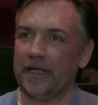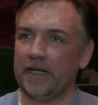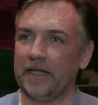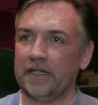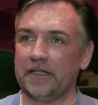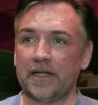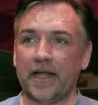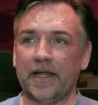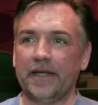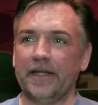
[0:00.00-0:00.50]
It
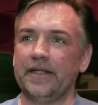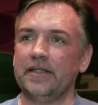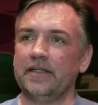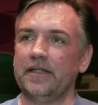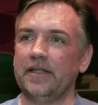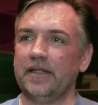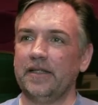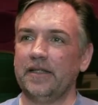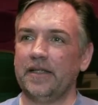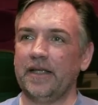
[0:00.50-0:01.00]
is not
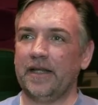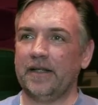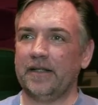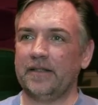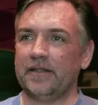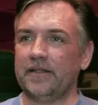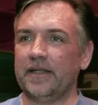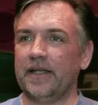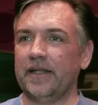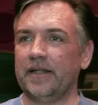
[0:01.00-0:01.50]
easy. It
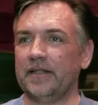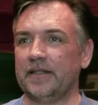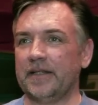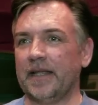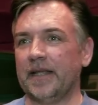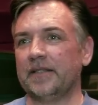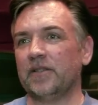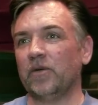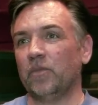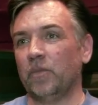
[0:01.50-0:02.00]
is. It
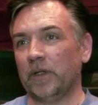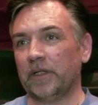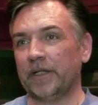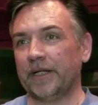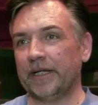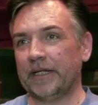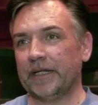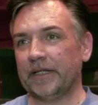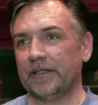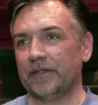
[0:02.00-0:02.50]
takes a
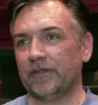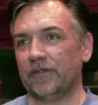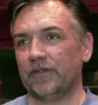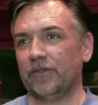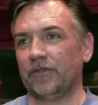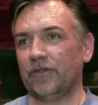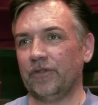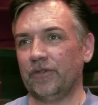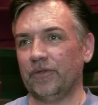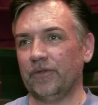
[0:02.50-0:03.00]
willingness
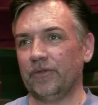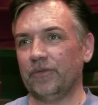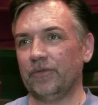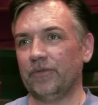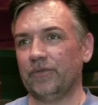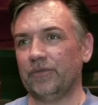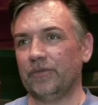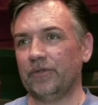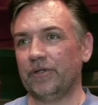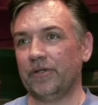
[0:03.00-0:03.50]

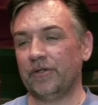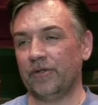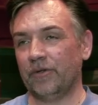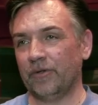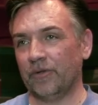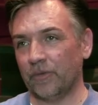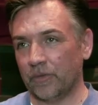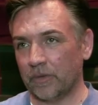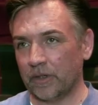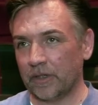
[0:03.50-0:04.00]
to to do
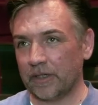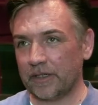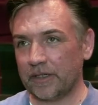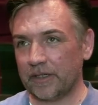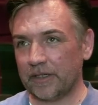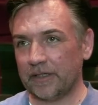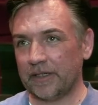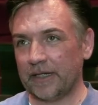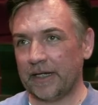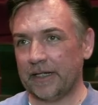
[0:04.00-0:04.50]
the work
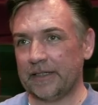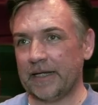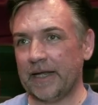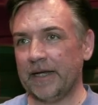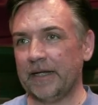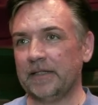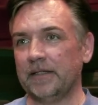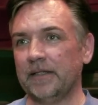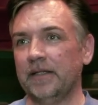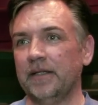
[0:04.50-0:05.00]
that it
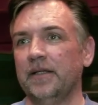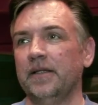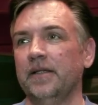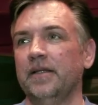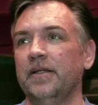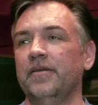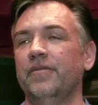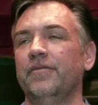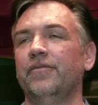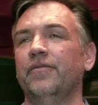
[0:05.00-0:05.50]
takes
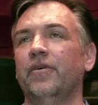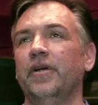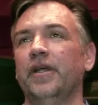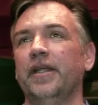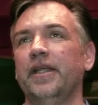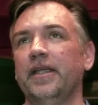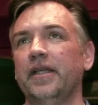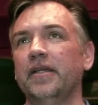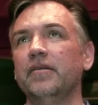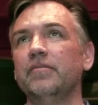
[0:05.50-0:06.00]
for
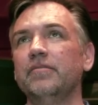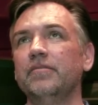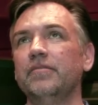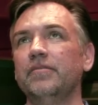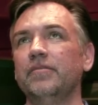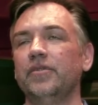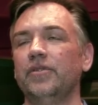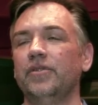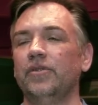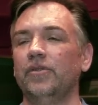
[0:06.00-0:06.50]

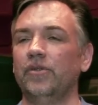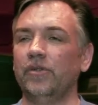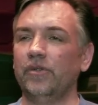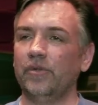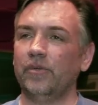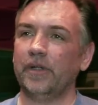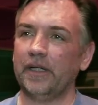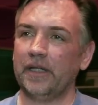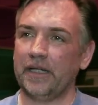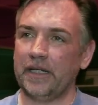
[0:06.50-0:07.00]
him to
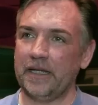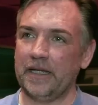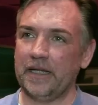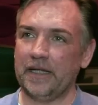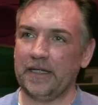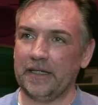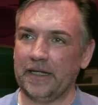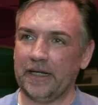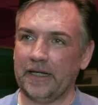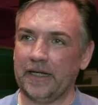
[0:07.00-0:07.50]
do what
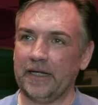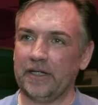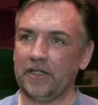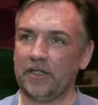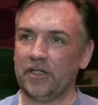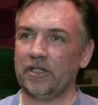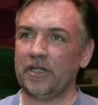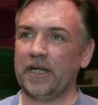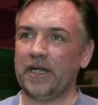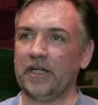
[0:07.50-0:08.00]
he did and
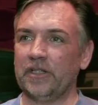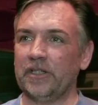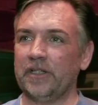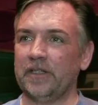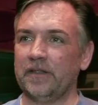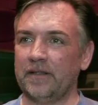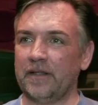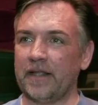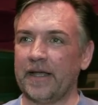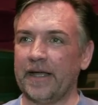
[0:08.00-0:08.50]
to change
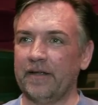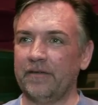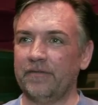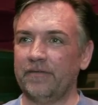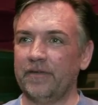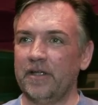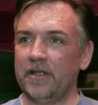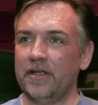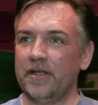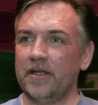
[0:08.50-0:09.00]
his life.